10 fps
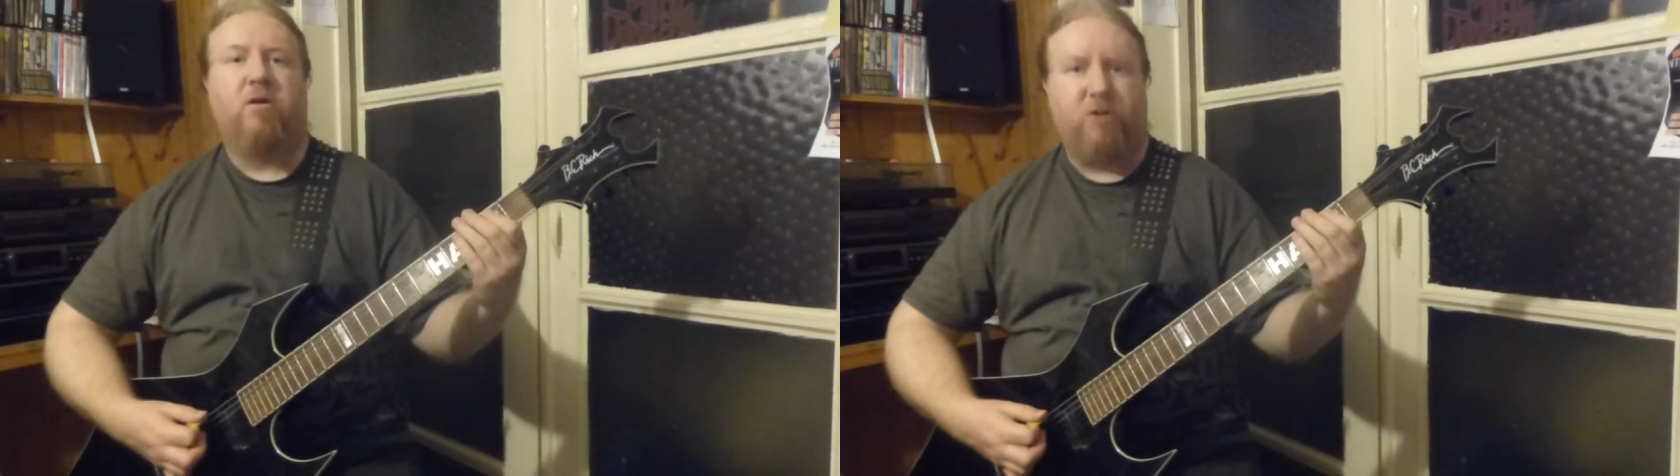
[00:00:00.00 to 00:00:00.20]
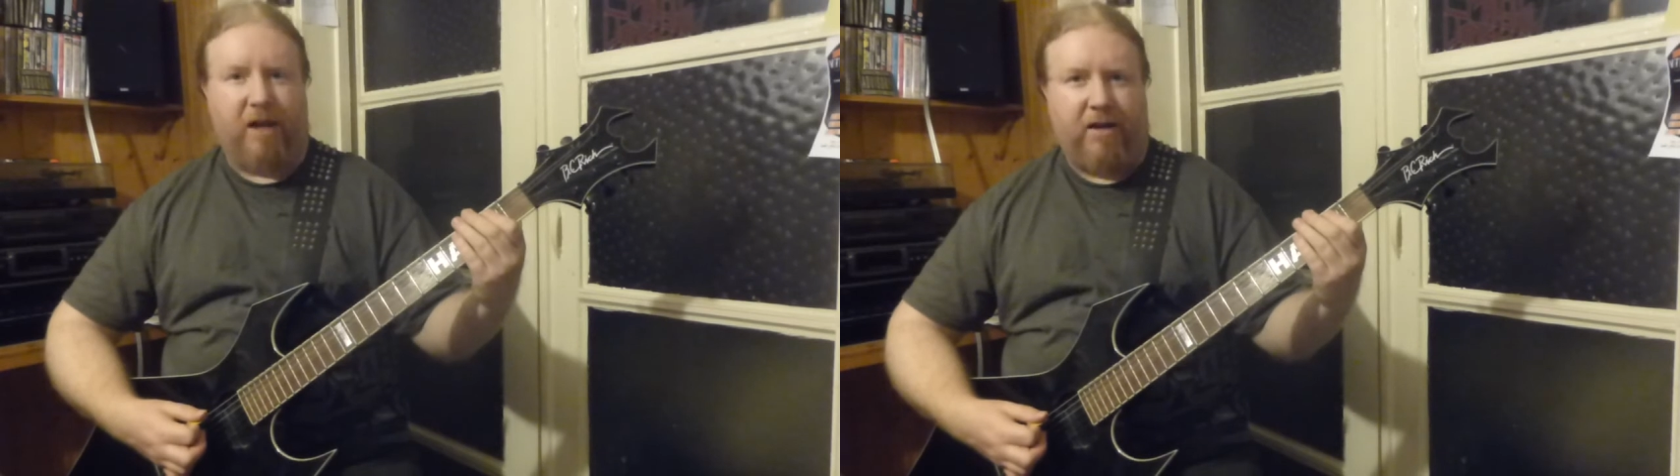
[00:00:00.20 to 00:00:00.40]

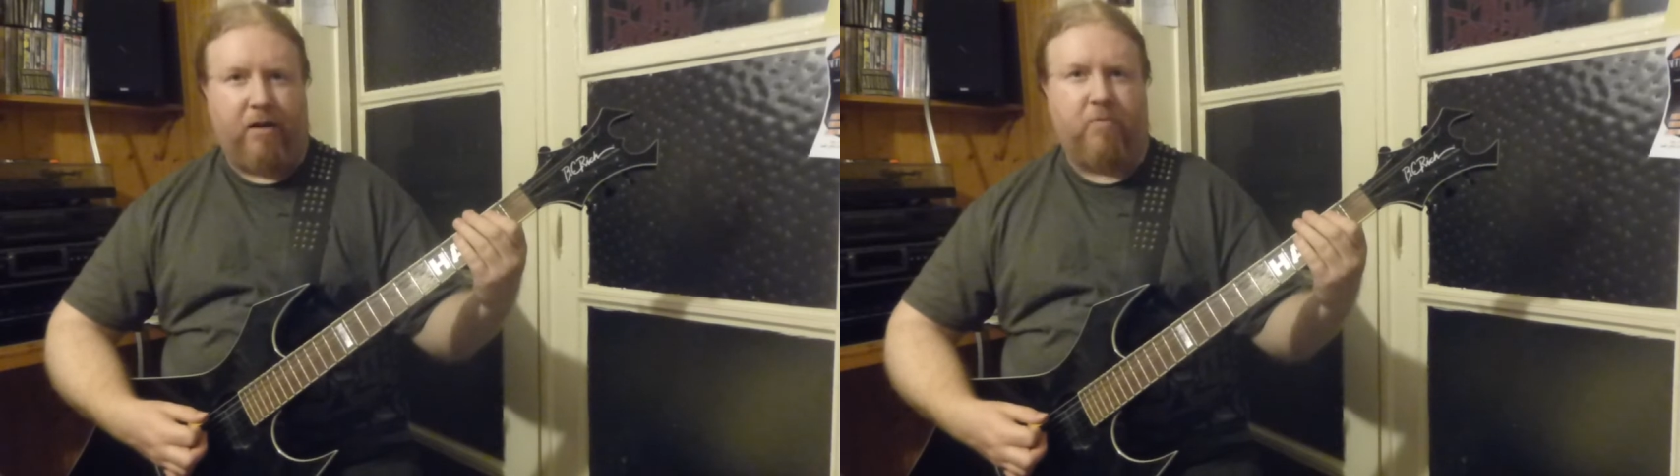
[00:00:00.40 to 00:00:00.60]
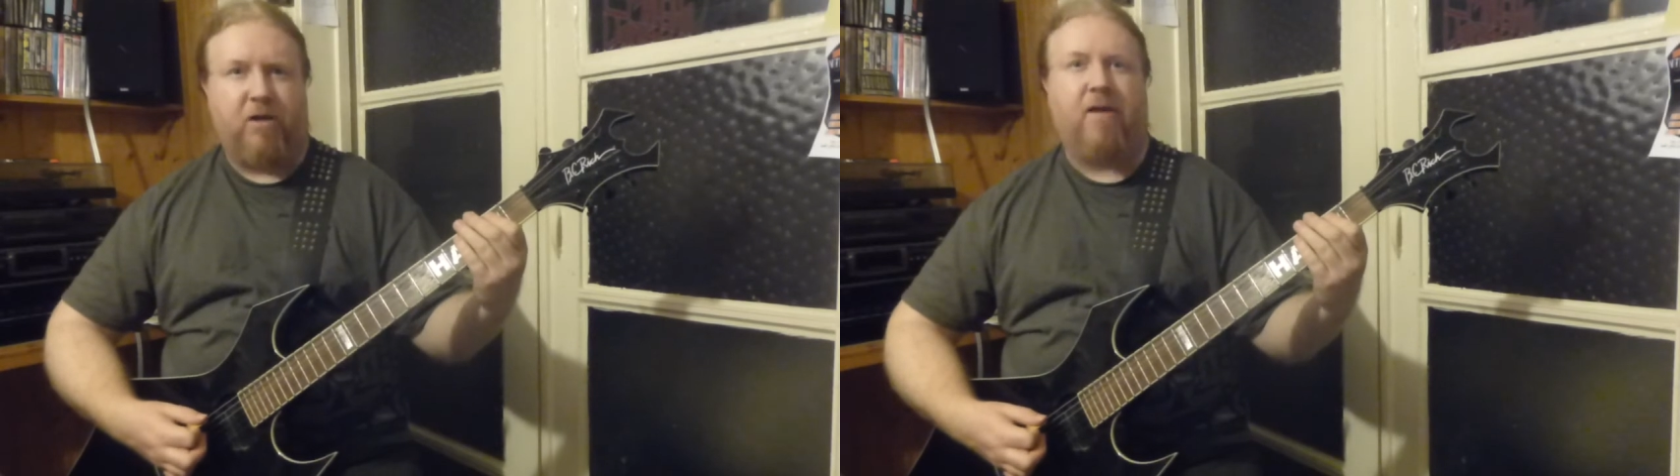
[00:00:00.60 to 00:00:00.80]
down,
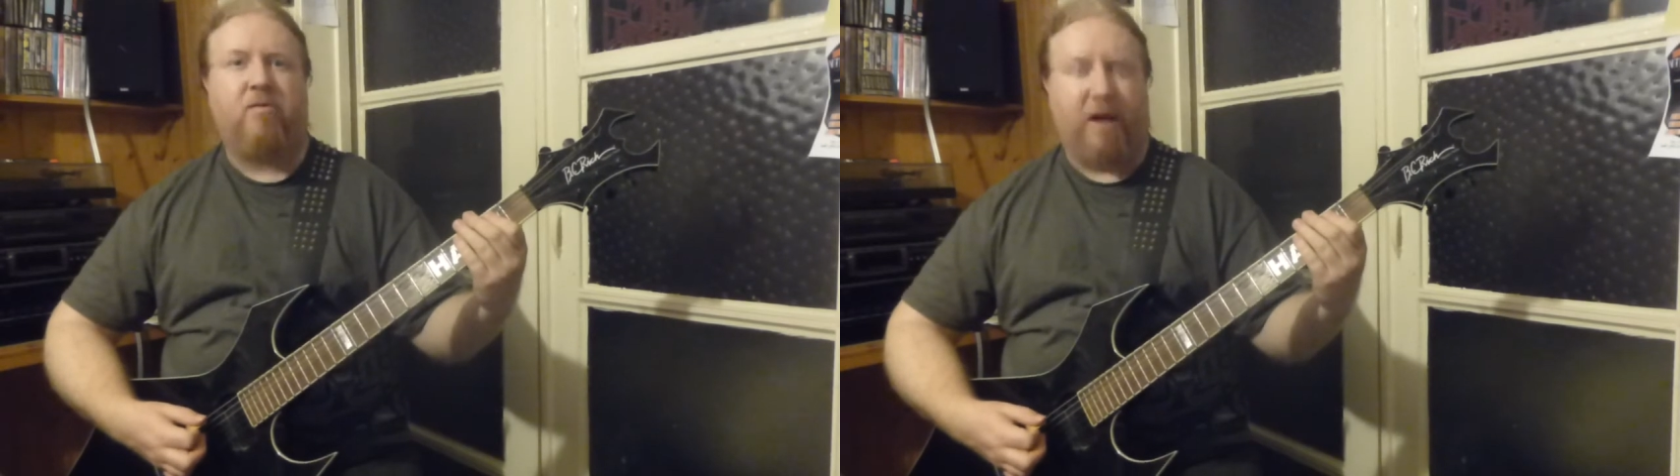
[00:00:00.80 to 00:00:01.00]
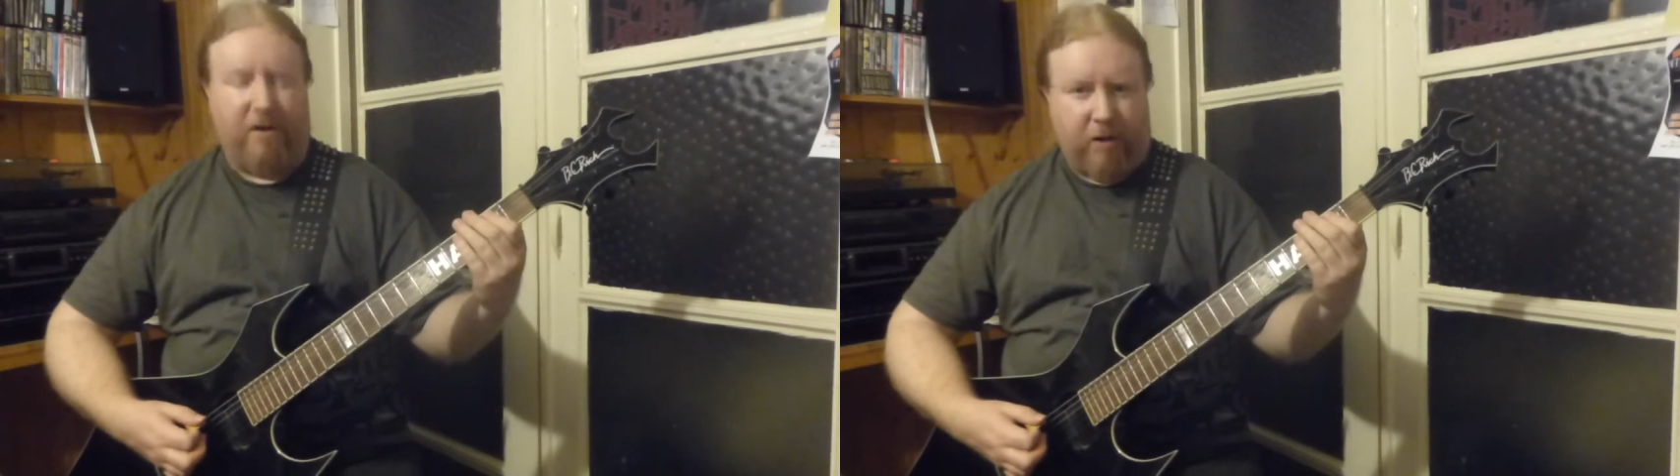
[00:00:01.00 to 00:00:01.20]
up, down,
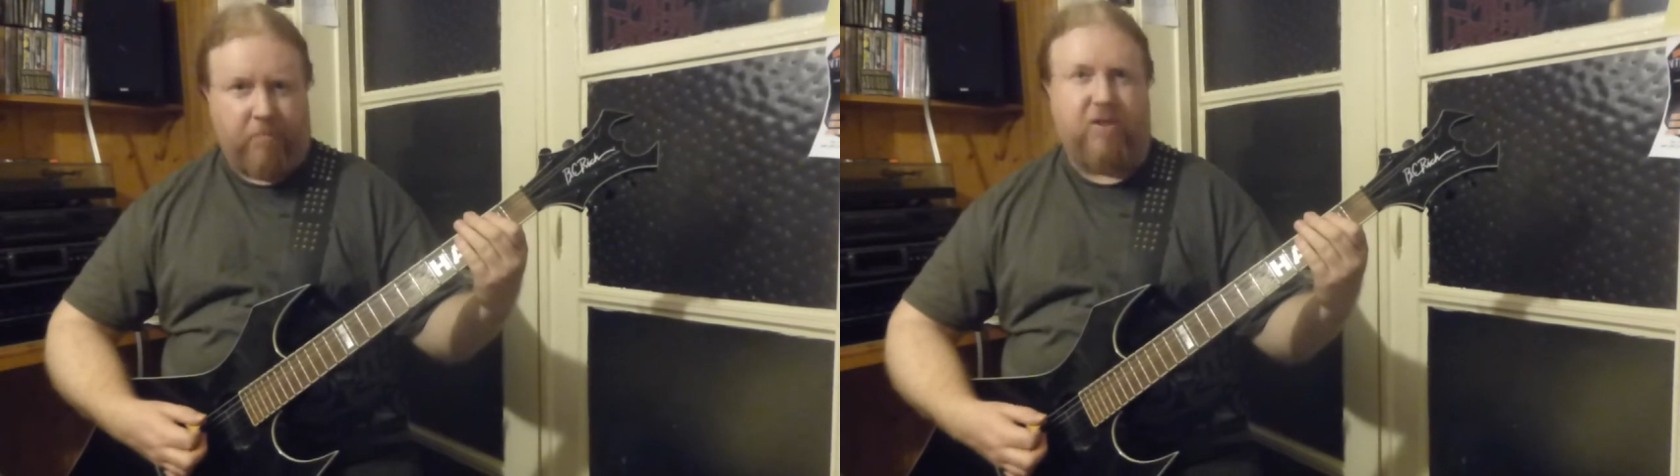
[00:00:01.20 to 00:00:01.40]
down, up,